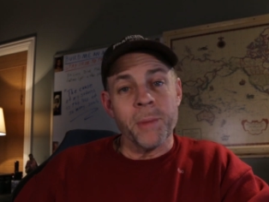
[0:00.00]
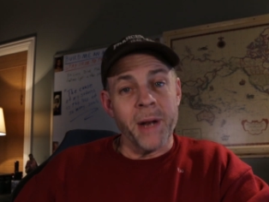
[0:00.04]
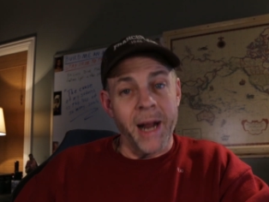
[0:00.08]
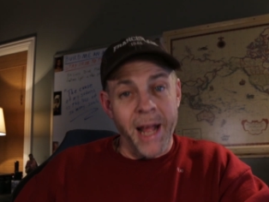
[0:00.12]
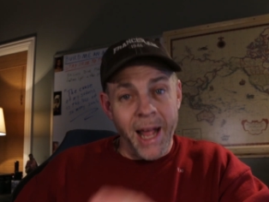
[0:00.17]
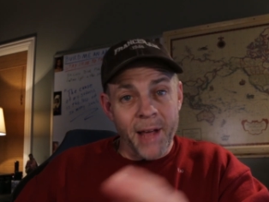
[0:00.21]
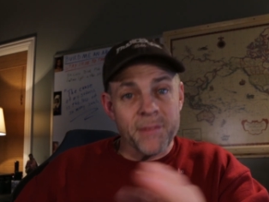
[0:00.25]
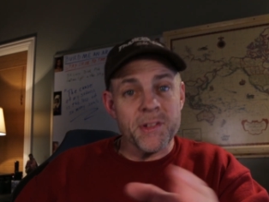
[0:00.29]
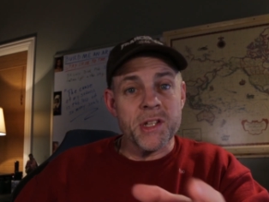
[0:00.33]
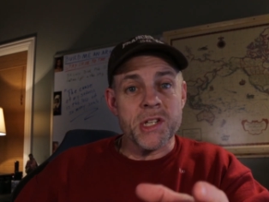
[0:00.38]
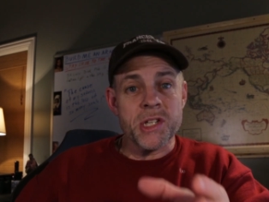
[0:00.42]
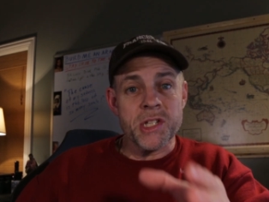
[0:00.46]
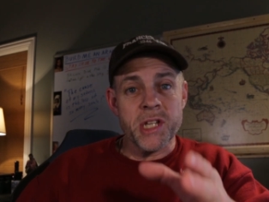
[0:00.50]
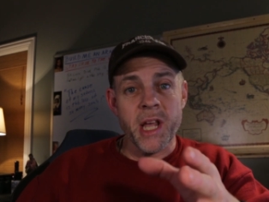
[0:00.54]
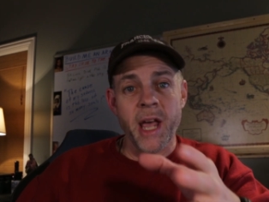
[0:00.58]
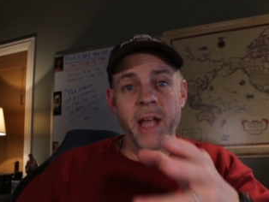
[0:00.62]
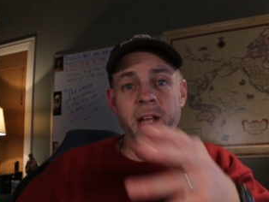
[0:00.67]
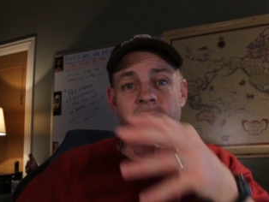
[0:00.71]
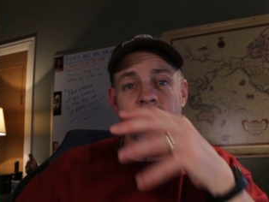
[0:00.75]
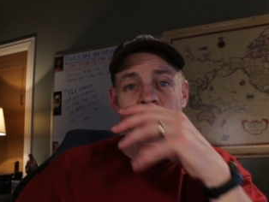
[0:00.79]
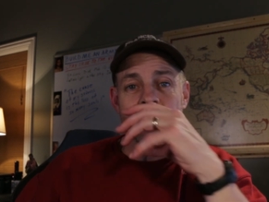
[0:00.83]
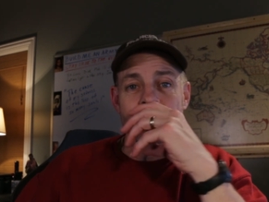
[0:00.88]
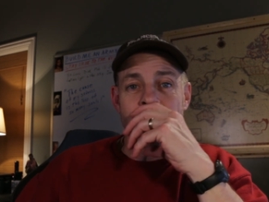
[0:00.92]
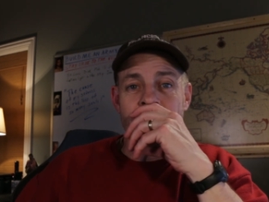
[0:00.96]
But I have to
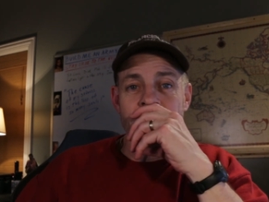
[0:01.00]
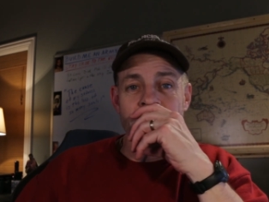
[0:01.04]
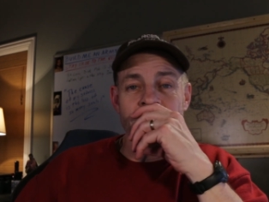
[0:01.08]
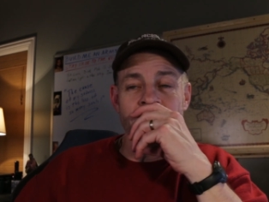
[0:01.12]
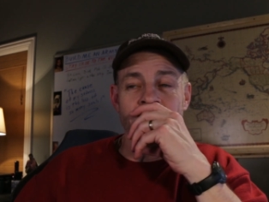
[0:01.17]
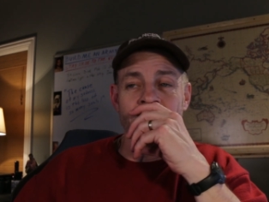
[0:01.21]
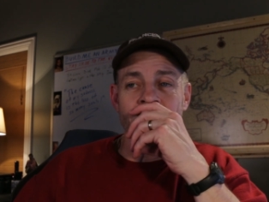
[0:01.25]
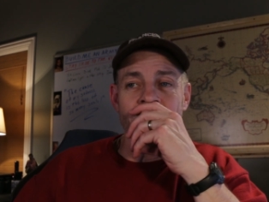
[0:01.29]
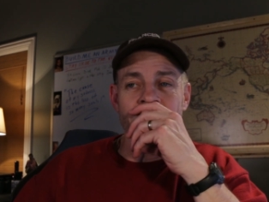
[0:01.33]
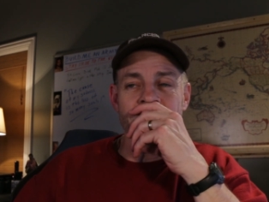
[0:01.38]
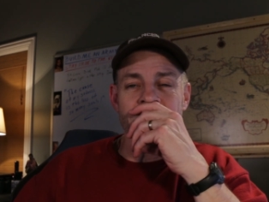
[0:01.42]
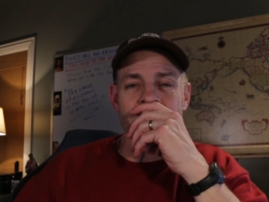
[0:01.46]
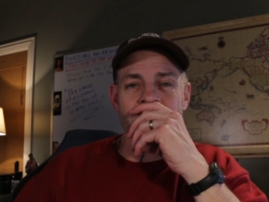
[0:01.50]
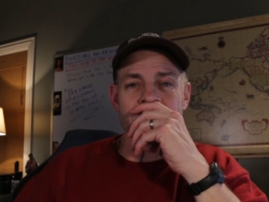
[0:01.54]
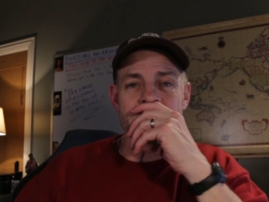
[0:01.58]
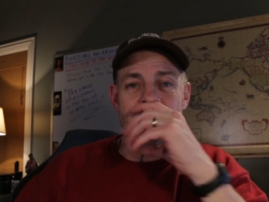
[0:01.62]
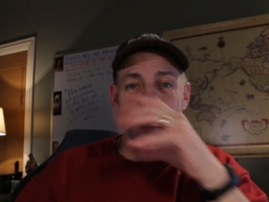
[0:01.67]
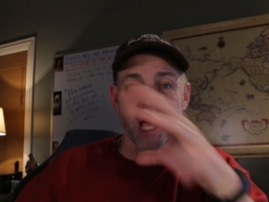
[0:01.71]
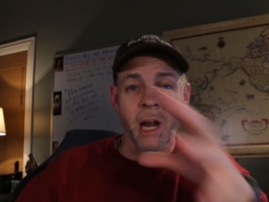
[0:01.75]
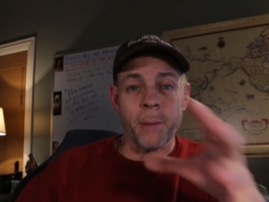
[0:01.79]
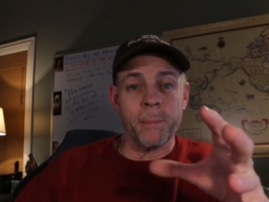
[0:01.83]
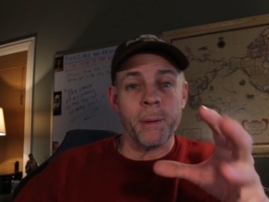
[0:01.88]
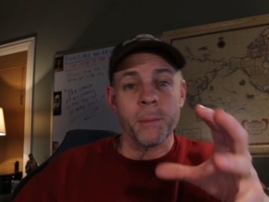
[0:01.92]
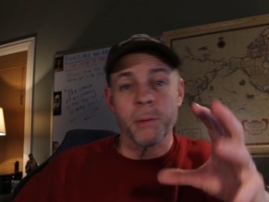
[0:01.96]
say to you, you know, there's
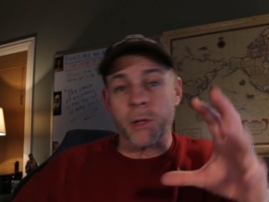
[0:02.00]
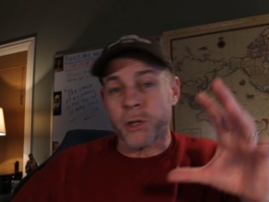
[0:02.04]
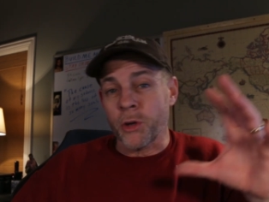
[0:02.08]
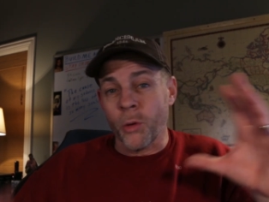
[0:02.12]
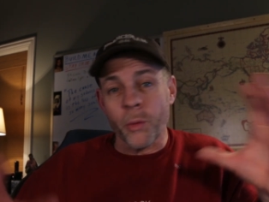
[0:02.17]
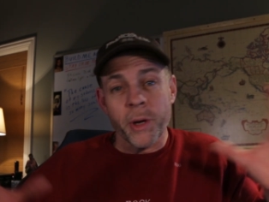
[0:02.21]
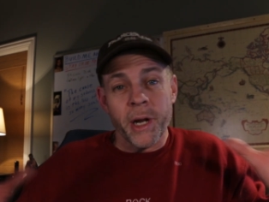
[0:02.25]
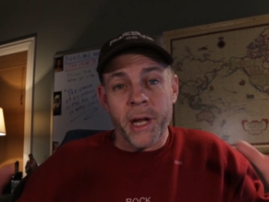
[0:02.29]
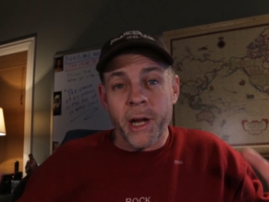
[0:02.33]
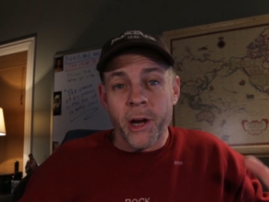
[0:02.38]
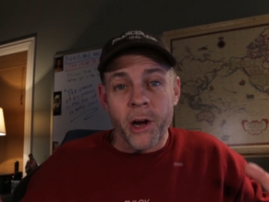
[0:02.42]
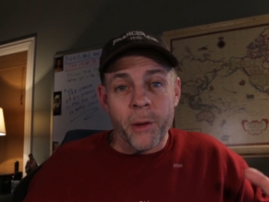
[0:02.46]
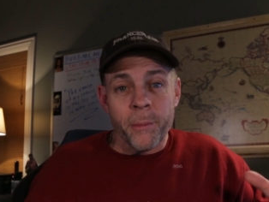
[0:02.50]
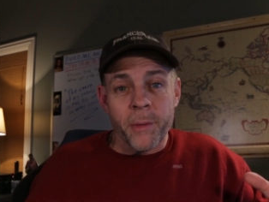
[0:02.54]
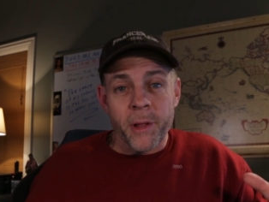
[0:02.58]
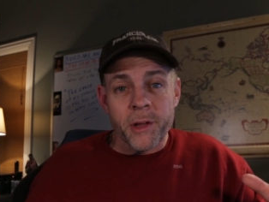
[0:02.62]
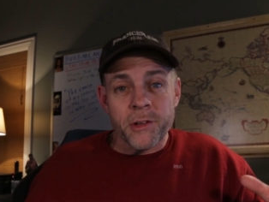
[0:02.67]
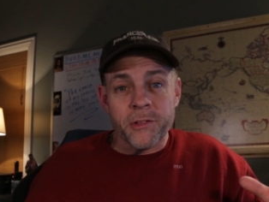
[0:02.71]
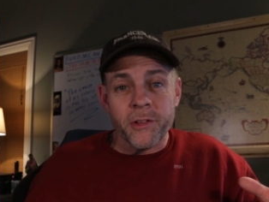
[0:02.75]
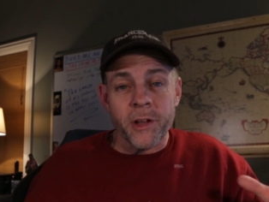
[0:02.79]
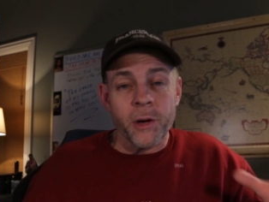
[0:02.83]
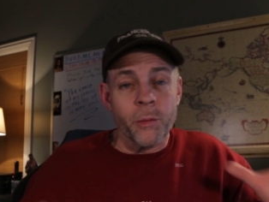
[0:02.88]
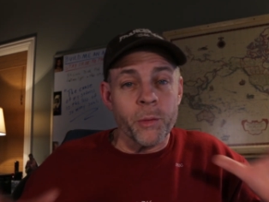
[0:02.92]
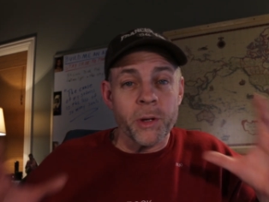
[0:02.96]
a lot of people who don't want to hear
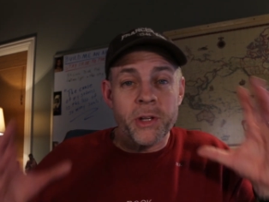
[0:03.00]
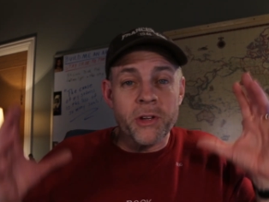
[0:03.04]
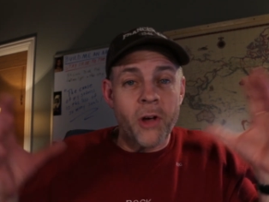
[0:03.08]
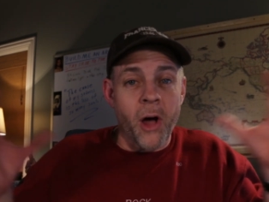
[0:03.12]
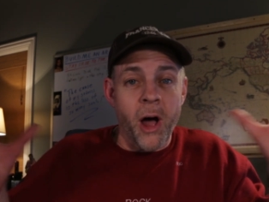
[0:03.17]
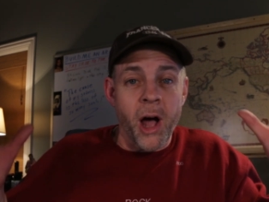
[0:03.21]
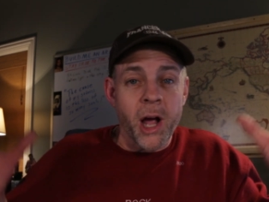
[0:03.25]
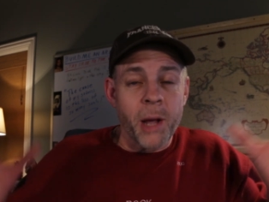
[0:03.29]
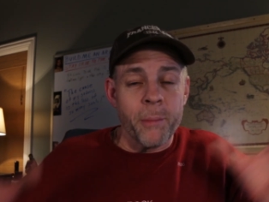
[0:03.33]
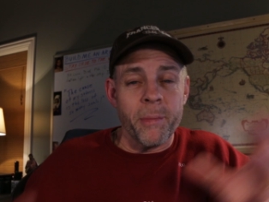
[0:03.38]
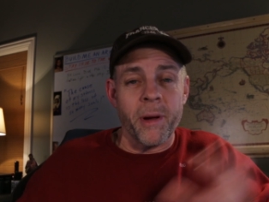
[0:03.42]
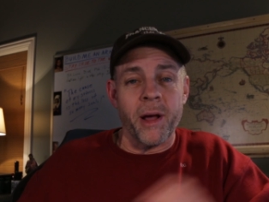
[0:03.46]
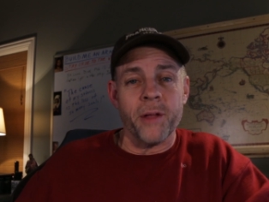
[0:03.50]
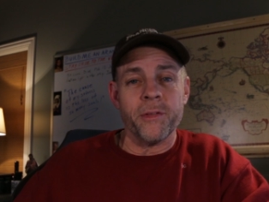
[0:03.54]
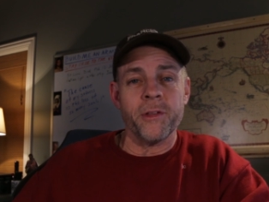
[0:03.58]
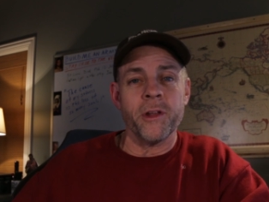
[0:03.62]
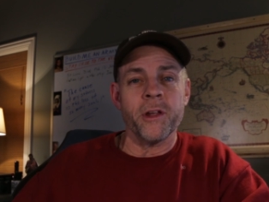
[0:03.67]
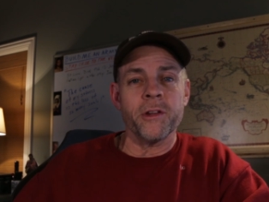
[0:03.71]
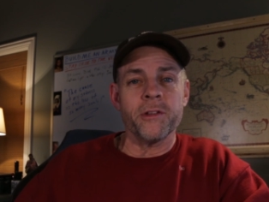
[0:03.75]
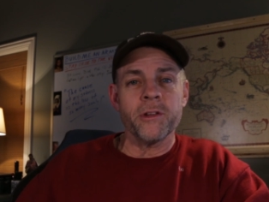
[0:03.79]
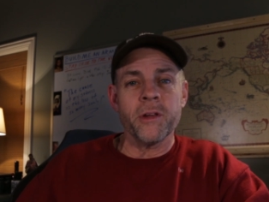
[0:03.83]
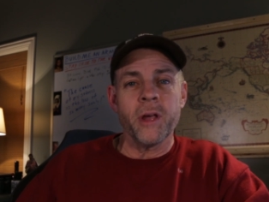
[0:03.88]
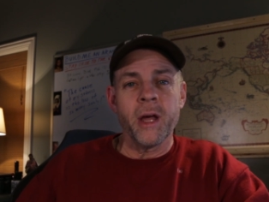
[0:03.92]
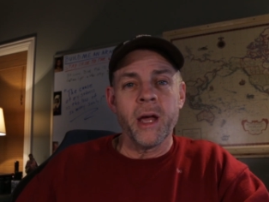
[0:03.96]
this. They don't want to talk about
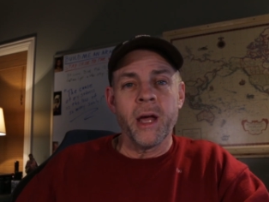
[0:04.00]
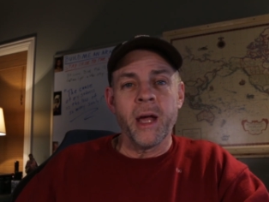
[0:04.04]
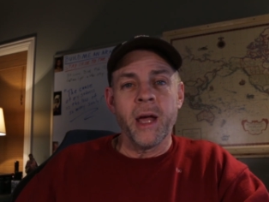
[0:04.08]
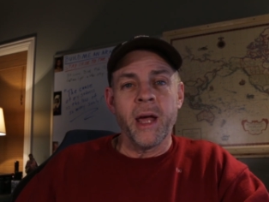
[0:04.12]
this.